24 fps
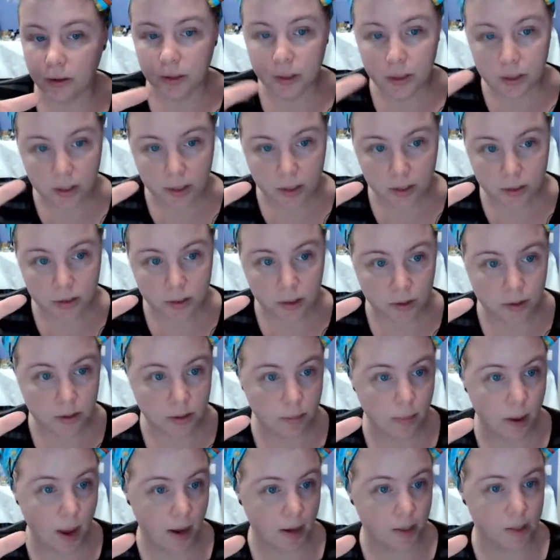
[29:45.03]
the community,
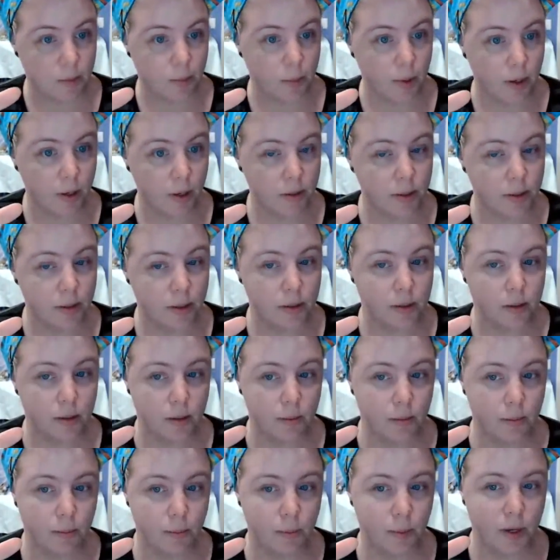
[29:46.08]
and you need to consult some
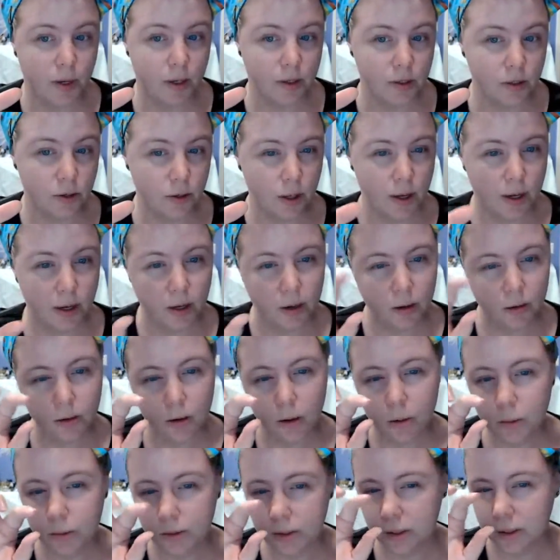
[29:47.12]
experts, because
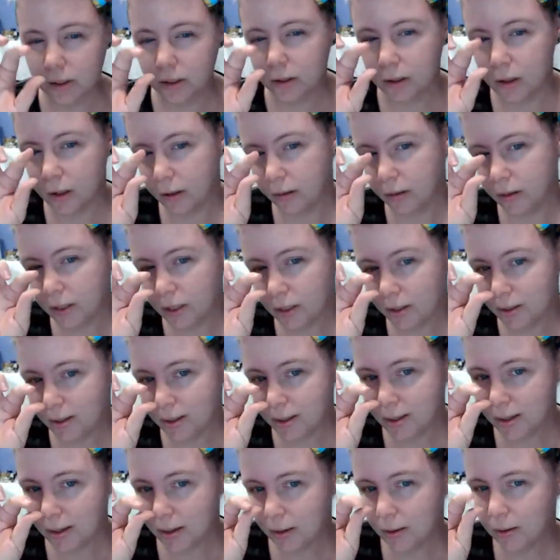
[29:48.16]
you're almost like you're
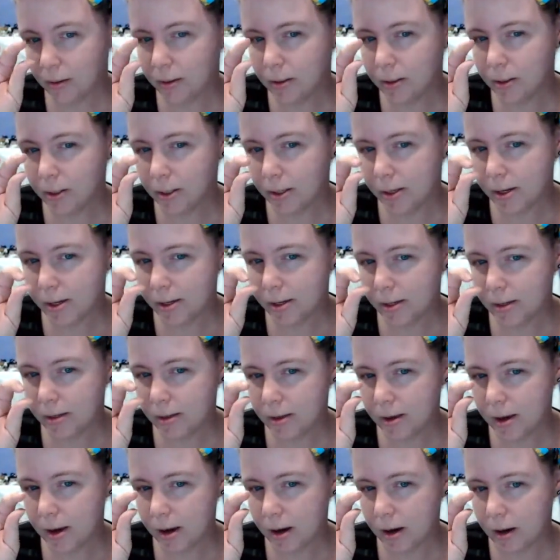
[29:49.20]
just
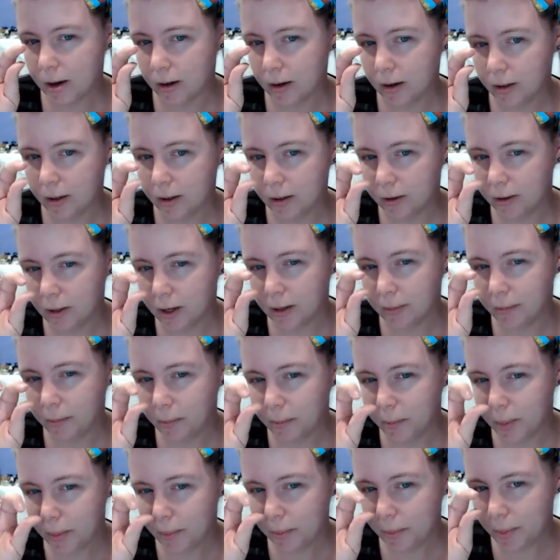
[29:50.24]
there. You're like
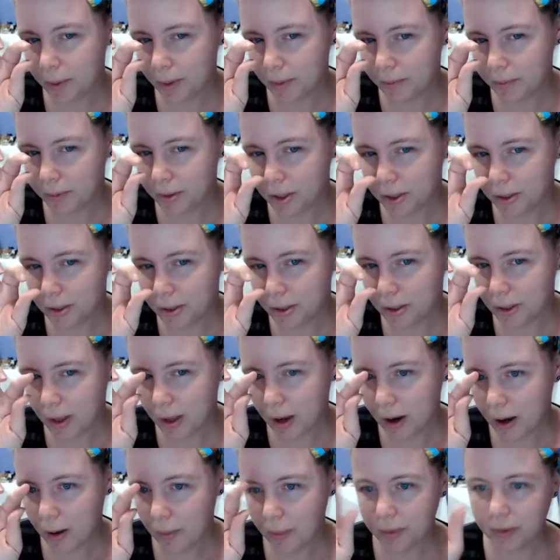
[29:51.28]
beep, beep, just
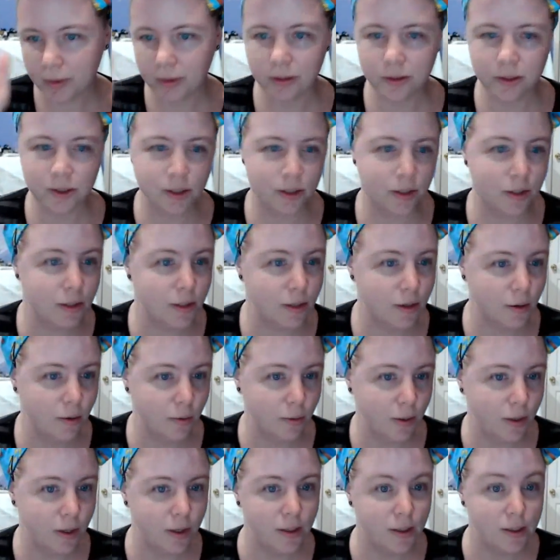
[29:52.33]
there, but there's just, you
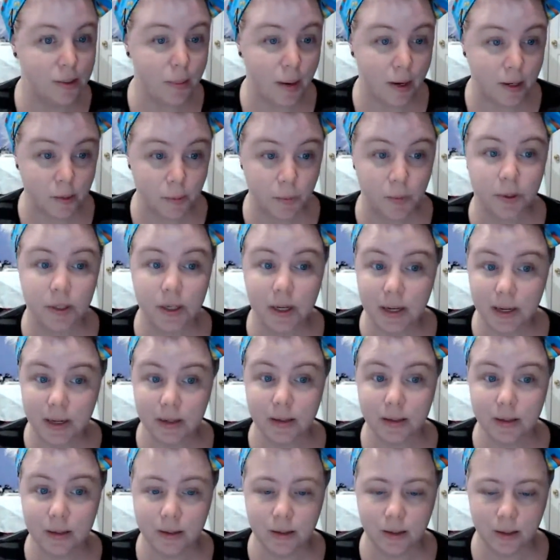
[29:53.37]
know, you need some
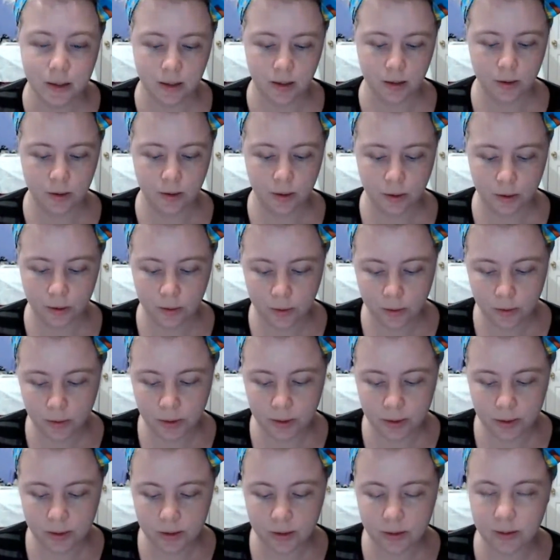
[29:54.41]
expertise. Like you
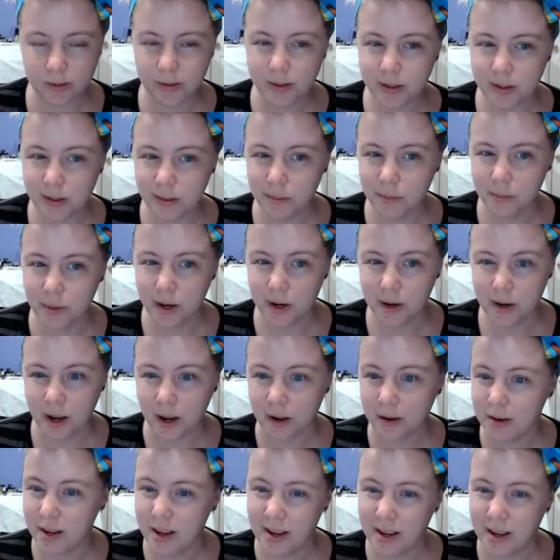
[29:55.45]
need some
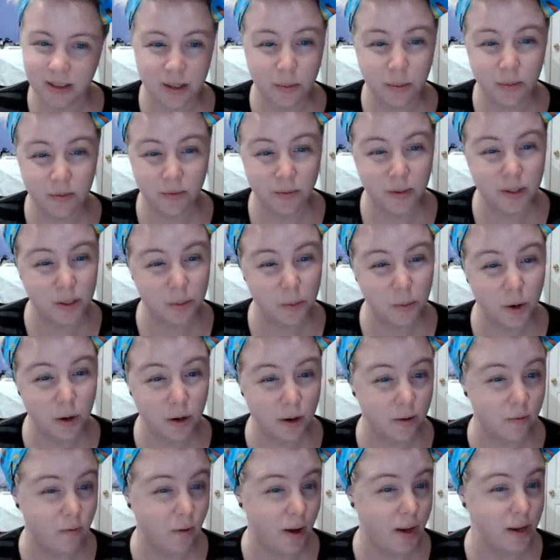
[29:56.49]

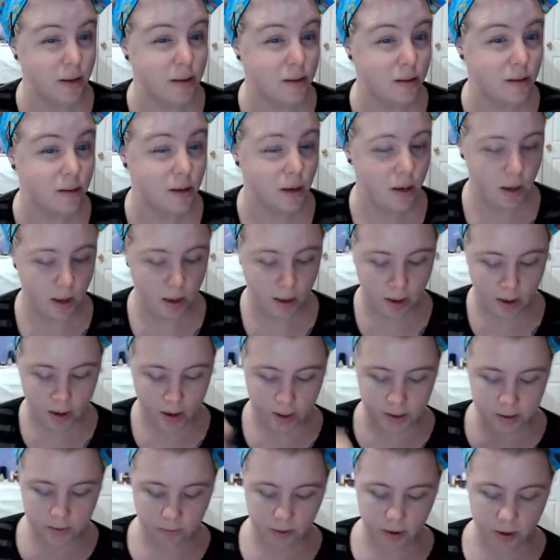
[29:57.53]
good advice
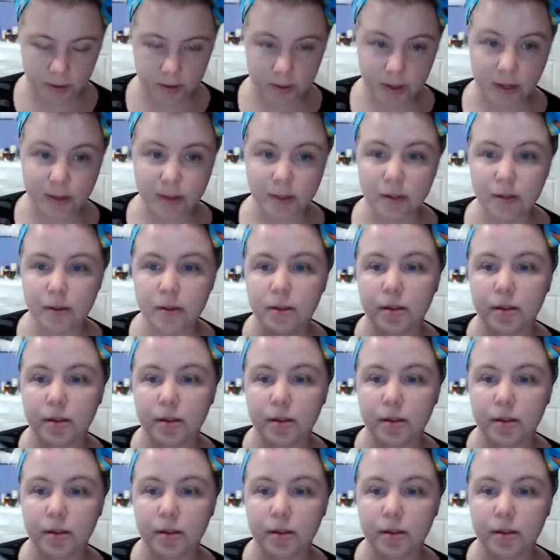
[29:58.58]
as far as that's